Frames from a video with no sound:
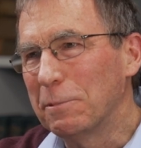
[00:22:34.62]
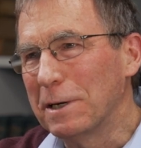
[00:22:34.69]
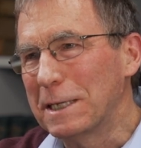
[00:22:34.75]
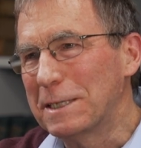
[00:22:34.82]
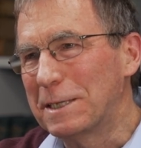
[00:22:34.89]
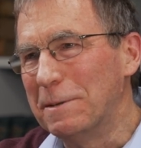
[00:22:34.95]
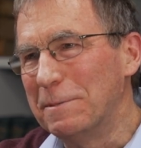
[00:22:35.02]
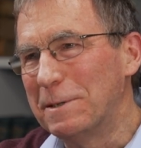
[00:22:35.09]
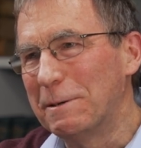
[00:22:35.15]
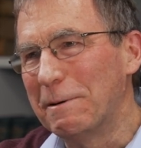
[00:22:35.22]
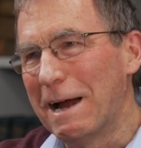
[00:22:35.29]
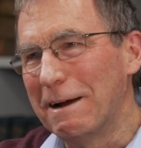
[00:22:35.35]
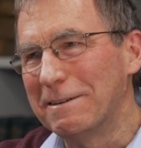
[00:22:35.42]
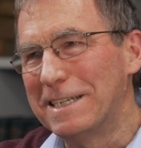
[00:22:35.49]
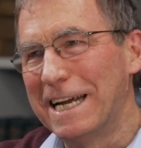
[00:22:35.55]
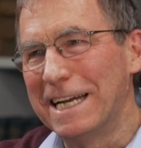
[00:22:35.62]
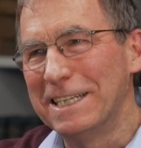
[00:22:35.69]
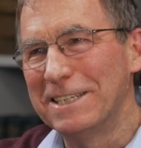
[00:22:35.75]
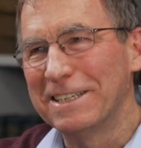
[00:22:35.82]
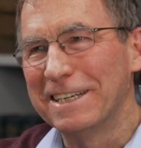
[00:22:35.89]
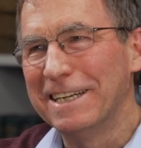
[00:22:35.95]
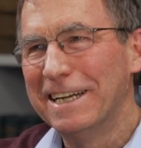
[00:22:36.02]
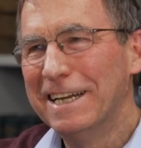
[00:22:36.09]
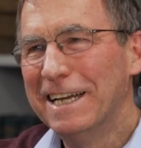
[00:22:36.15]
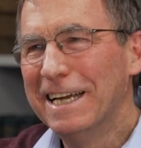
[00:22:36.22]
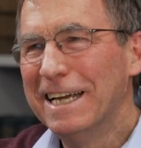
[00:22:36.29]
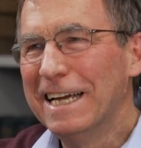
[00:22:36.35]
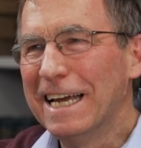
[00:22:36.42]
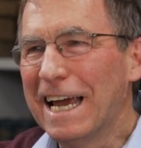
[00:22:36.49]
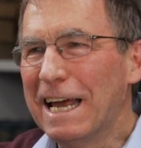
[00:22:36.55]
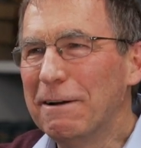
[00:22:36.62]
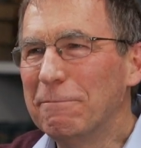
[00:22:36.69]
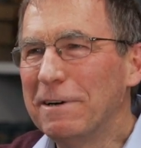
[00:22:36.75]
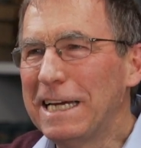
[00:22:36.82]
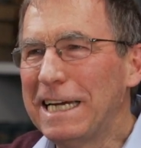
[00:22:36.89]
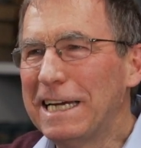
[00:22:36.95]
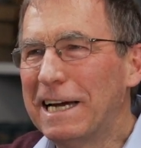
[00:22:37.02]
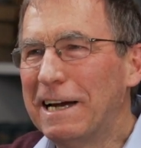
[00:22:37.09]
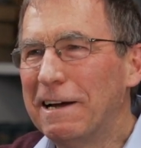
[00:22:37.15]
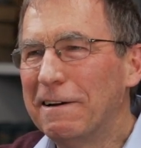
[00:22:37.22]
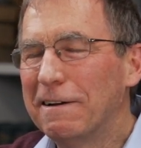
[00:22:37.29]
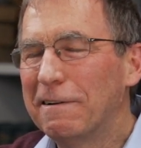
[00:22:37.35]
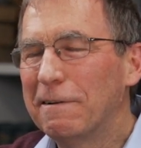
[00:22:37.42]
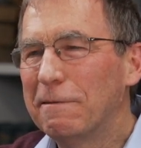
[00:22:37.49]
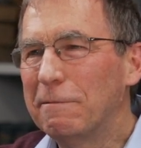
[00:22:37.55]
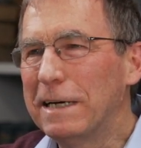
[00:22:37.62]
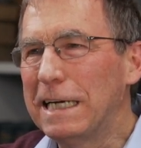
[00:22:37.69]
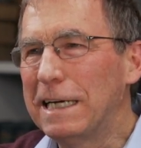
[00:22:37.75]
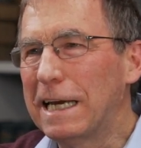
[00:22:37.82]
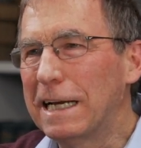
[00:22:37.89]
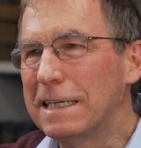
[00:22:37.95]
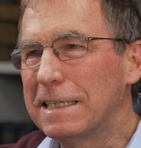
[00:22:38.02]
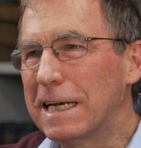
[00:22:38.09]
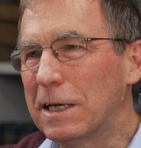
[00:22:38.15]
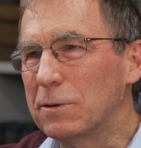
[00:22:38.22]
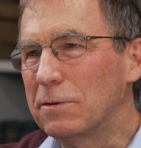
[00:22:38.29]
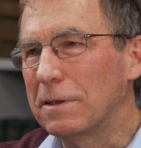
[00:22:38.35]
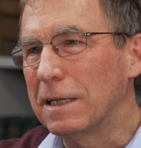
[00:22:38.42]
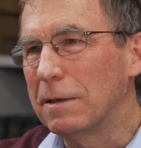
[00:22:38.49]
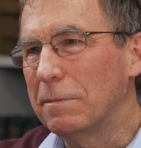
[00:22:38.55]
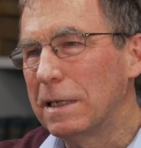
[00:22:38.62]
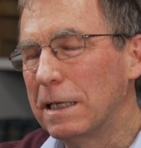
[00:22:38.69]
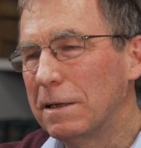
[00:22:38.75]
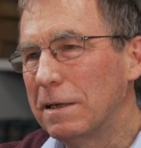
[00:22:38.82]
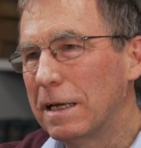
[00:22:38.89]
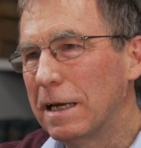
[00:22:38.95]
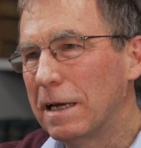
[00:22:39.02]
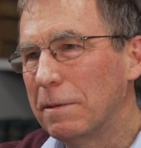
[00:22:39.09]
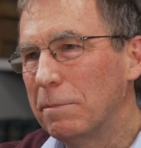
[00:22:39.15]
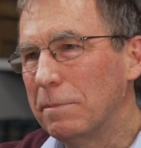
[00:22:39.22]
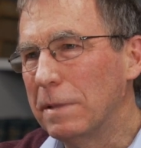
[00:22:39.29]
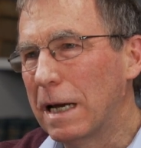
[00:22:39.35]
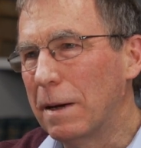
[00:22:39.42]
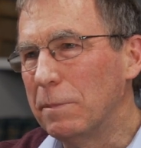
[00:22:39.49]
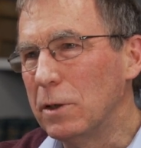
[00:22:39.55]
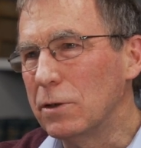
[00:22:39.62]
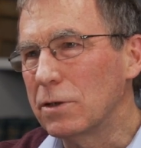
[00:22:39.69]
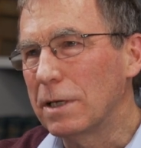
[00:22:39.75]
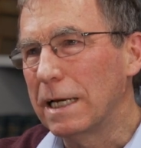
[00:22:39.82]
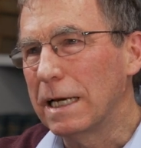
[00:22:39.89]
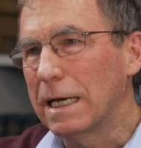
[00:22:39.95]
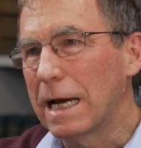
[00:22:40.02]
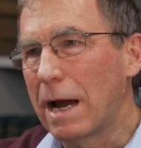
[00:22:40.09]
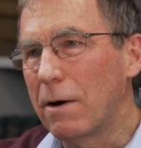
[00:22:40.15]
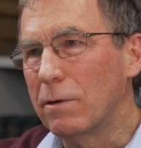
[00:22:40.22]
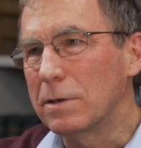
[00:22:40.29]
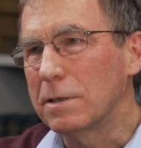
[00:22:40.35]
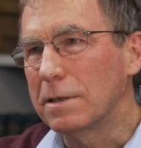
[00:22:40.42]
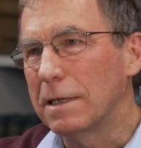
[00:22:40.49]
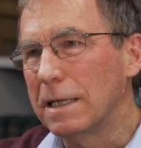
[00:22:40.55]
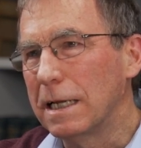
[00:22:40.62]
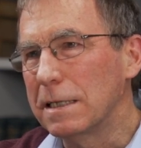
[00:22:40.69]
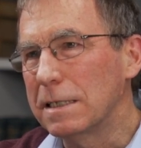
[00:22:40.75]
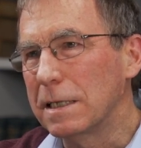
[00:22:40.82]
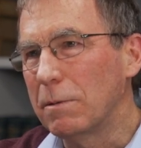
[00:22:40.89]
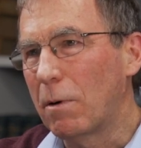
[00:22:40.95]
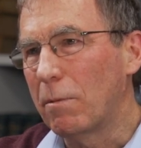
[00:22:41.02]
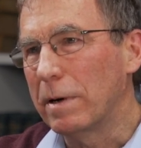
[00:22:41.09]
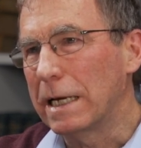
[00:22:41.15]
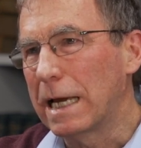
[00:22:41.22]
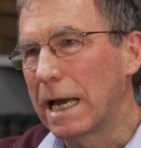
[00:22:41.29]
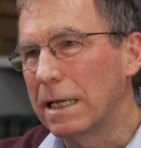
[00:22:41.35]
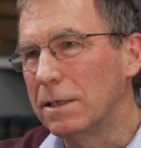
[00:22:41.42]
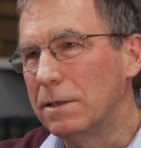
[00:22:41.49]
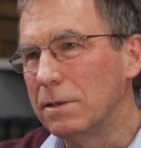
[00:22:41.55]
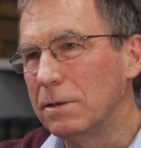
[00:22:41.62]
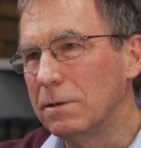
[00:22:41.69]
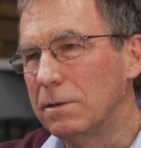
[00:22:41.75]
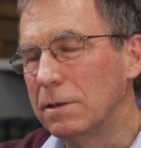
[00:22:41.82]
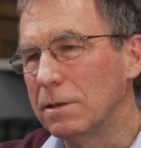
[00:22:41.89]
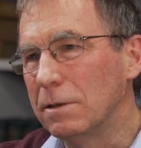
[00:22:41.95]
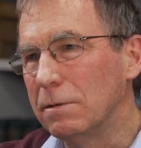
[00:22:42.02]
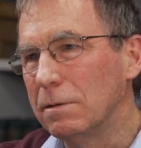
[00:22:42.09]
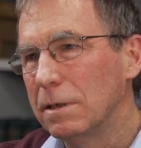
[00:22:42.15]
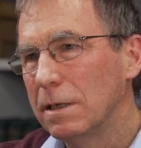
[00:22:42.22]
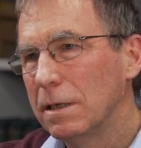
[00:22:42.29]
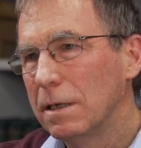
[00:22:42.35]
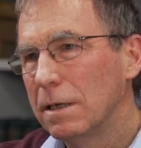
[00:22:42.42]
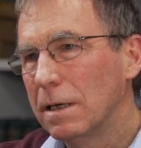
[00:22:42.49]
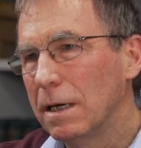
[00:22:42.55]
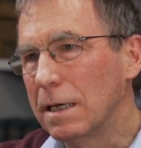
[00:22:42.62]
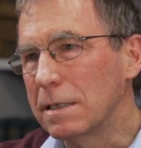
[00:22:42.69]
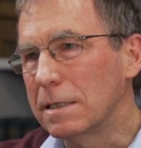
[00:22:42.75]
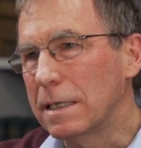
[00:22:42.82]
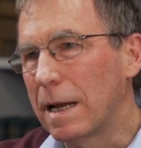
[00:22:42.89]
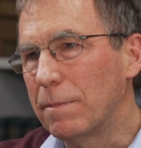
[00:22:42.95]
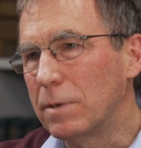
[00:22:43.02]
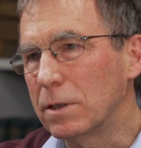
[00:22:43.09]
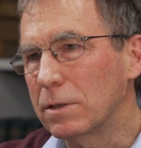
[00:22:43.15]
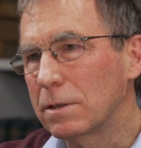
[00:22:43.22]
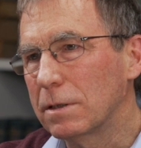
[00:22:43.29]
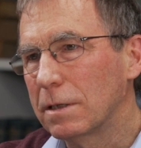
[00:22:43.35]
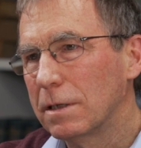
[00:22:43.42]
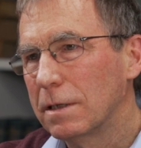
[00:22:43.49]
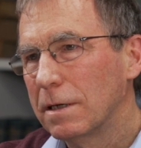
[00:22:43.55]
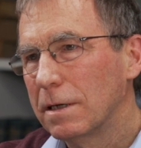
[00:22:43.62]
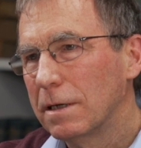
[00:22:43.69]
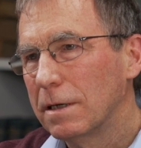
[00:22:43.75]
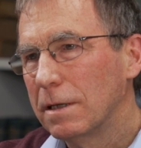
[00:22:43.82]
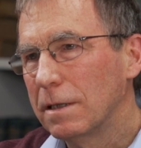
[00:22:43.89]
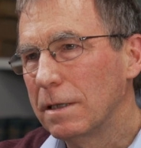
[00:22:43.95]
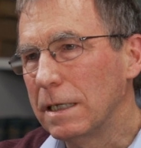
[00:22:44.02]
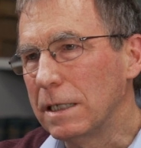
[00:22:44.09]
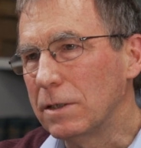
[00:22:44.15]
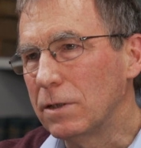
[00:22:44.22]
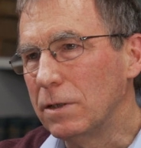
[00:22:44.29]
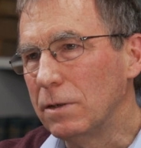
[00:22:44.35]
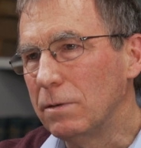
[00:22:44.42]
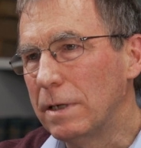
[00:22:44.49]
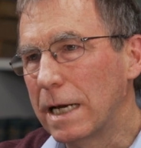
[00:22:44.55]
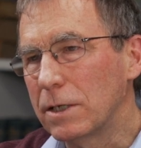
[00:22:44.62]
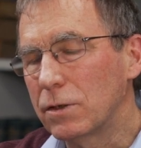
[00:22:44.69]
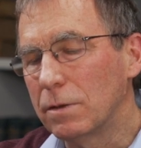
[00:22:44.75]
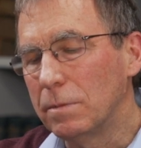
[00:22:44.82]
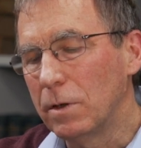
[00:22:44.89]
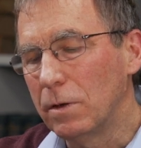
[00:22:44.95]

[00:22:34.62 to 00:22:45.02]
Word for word: brings them to our attention. And we, uh, we get in touch with them, and are mutually encouraged and then see what we can do to establish these new national